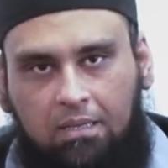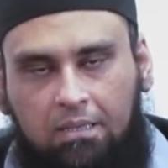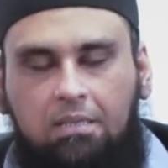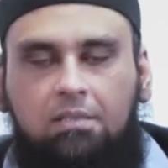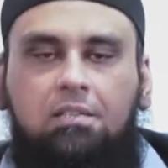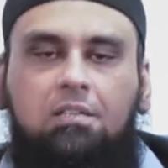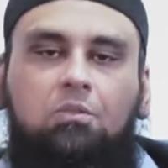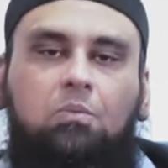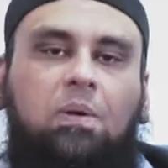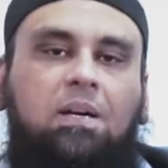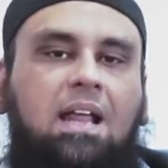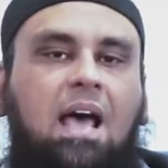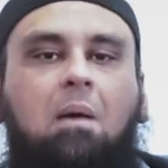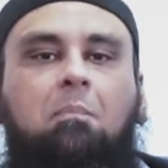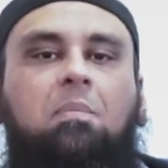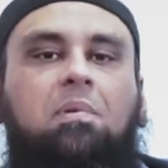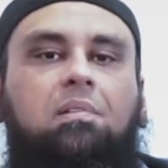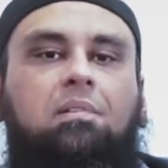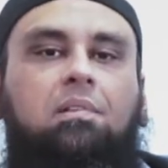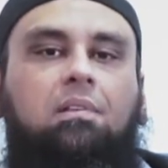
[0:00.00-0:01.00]
This is what
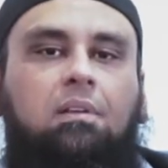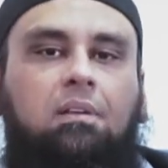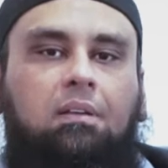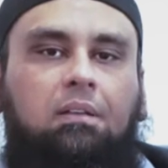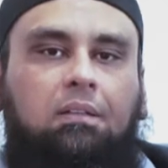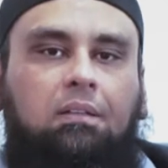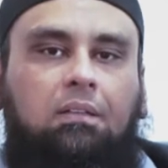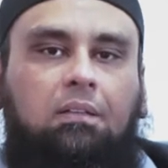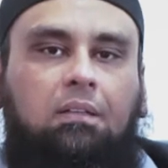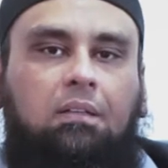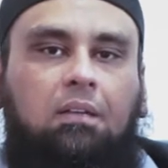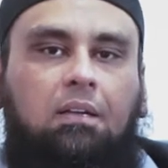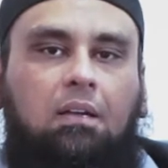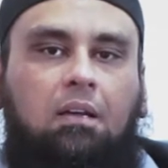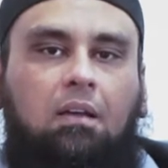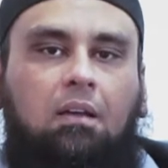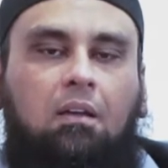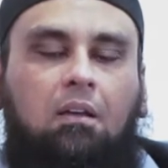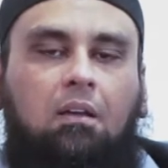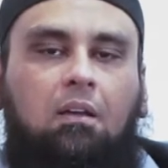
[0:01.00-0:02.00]
happens.
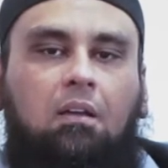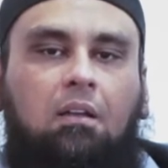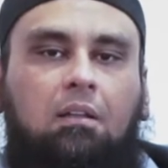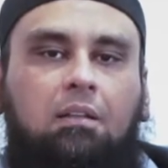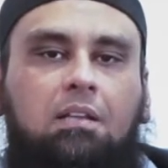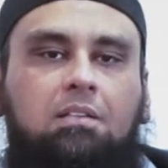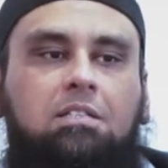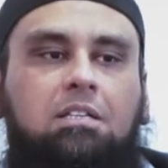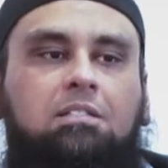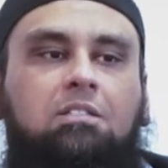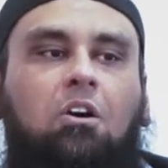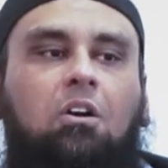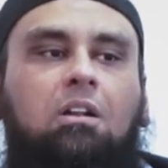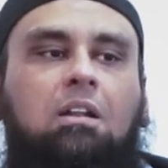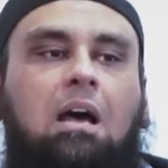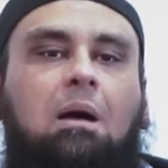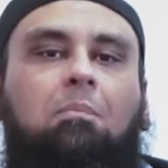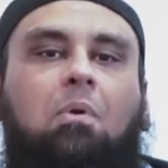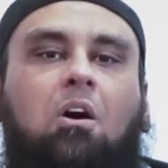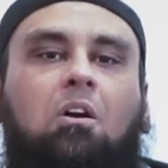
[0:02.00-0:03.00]
This is
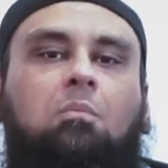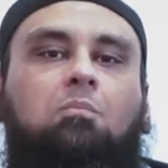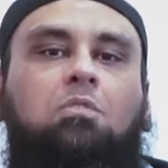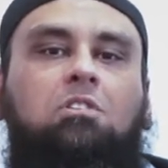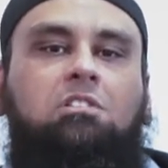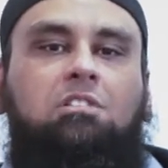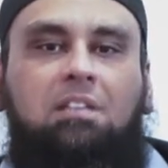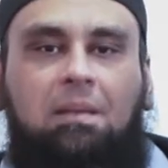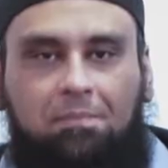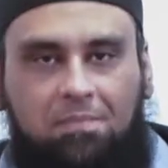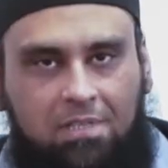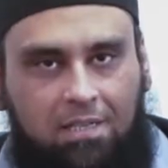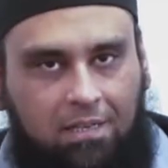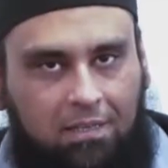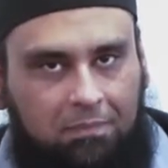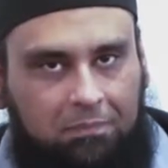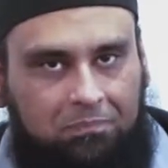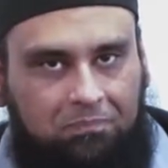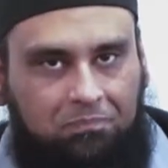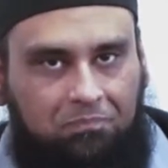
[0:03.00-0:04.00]
not about Muslims
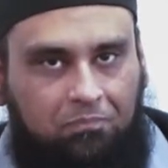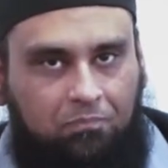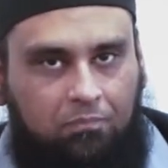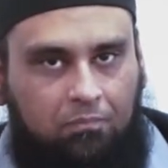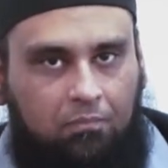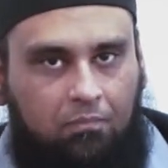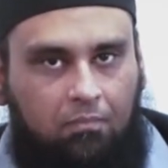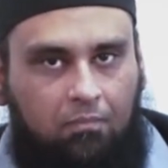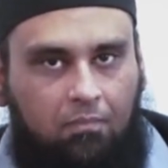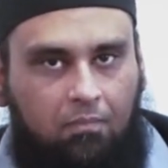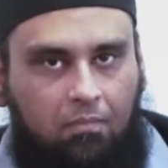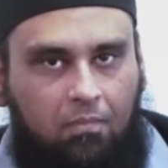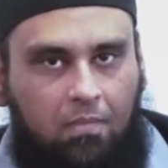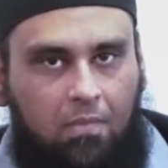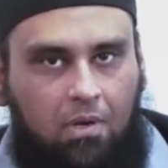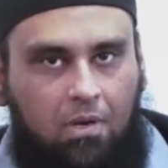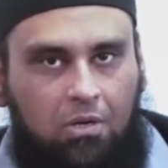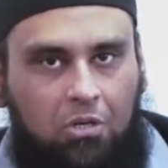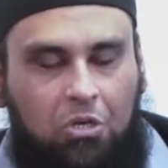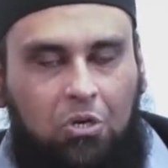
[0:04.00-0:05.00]
here.
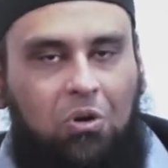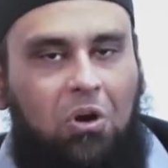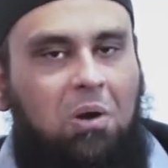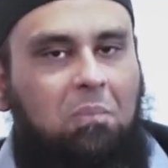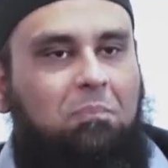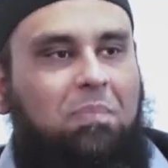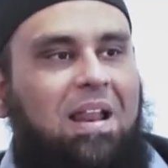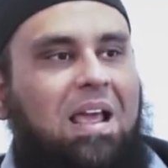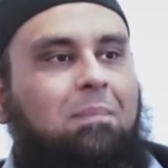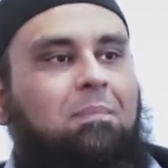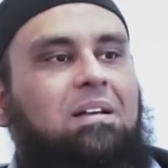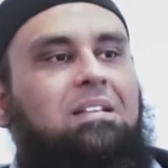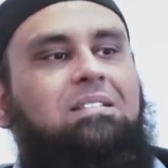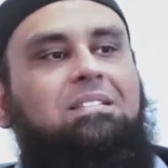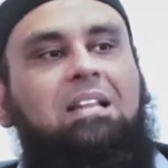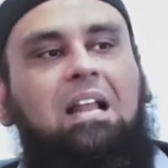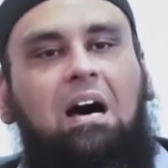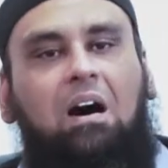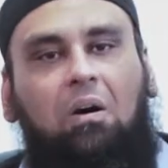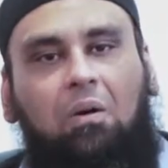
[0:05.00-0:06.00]
Do not blame
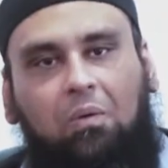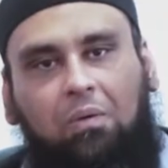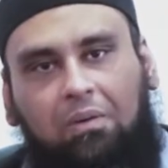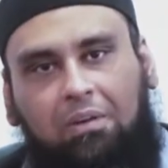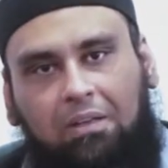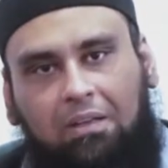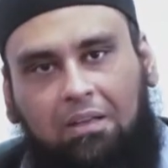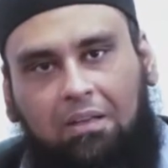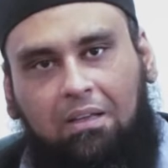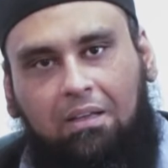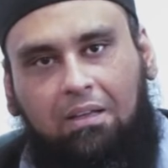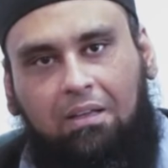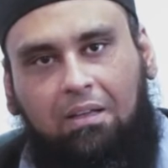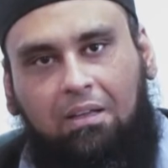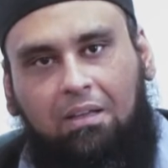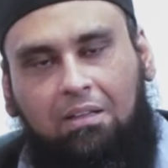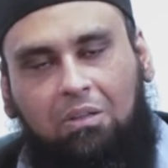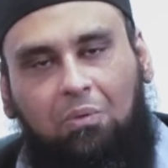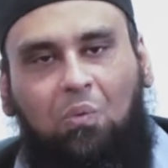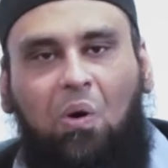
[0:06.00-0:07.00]
us now.
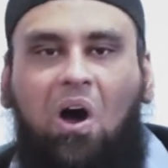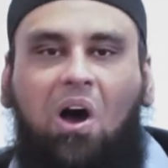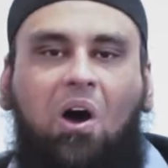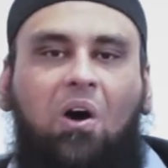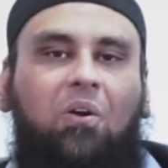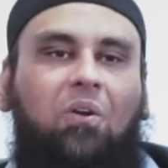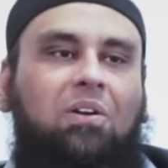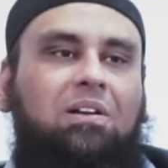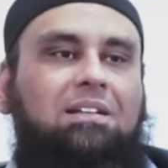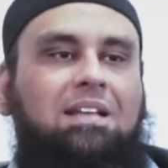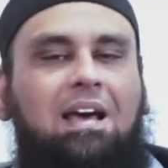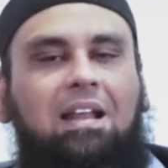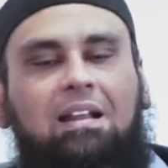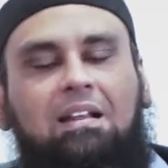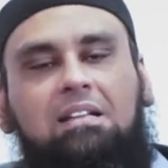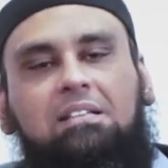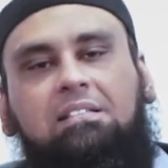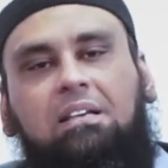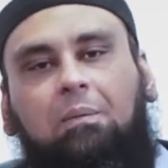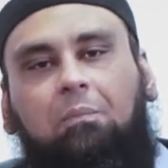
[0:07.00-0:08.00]
The war on
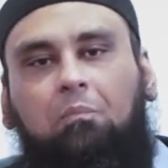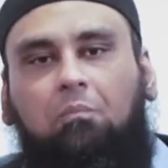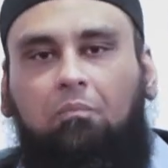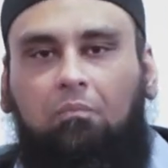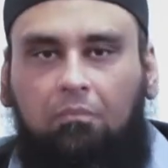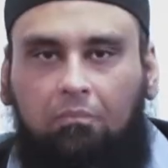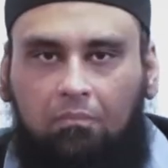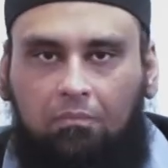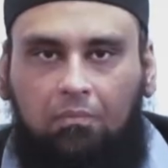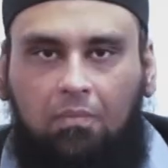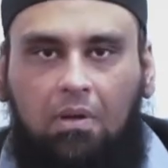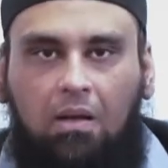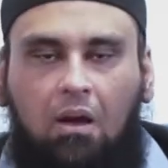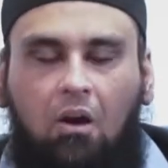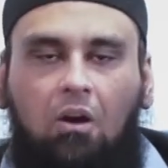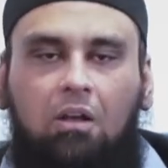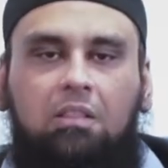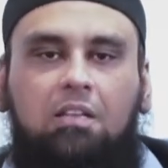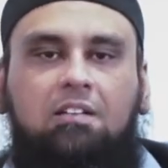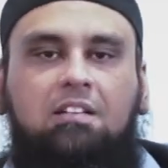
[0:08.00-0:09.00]
terrorism.
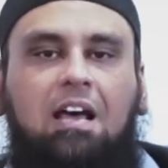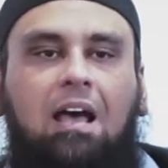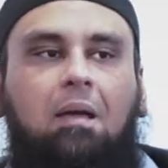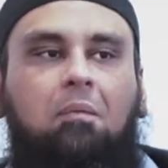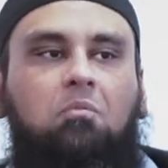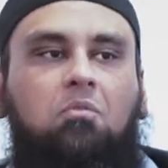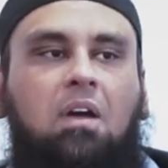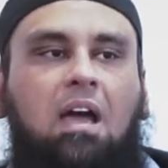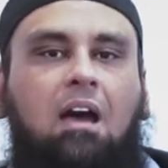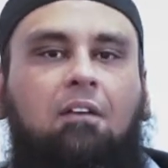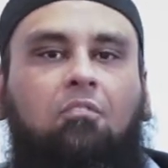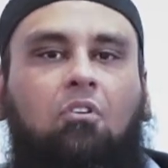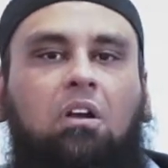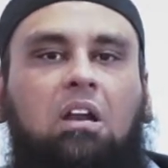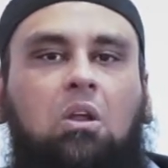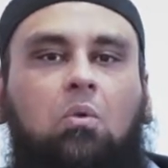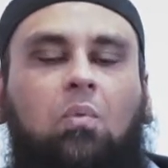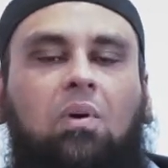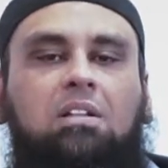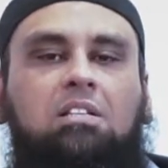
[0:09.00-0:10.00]
All the time you have
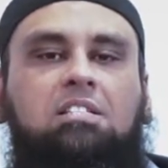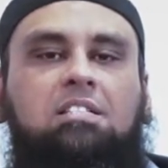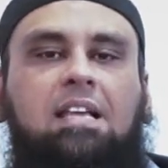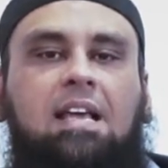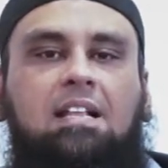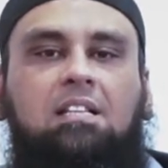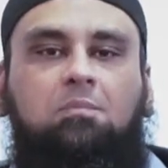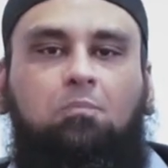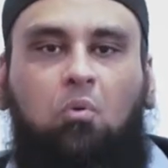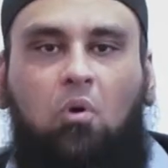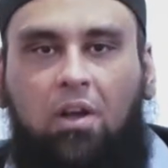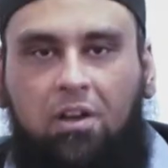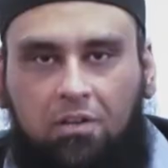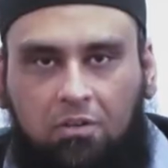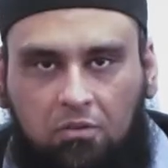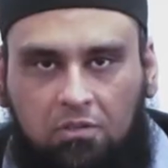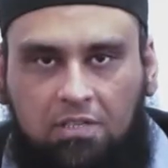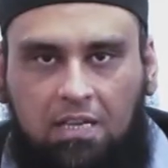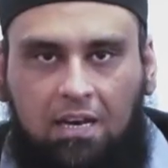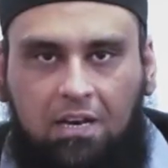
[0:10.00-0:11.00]
only one sales
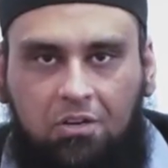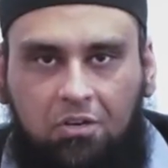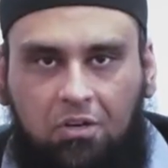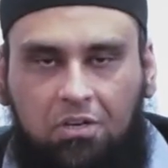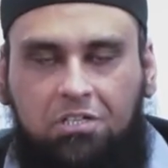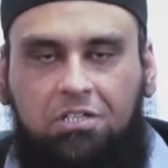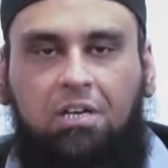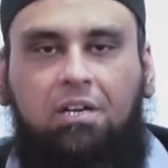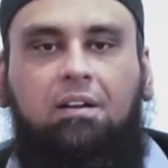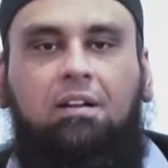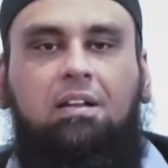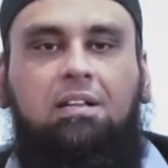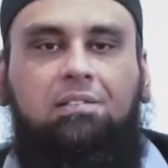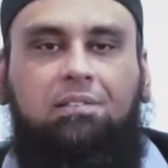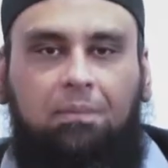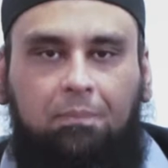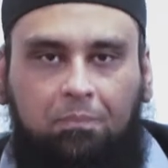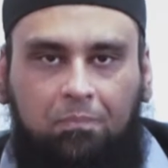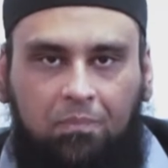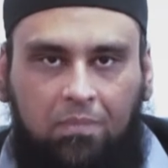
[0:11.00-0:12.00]
point to sell your
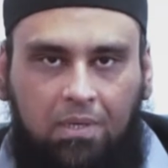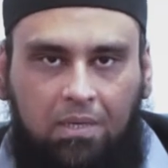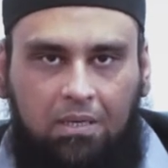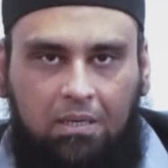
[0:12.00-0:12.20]
journalism.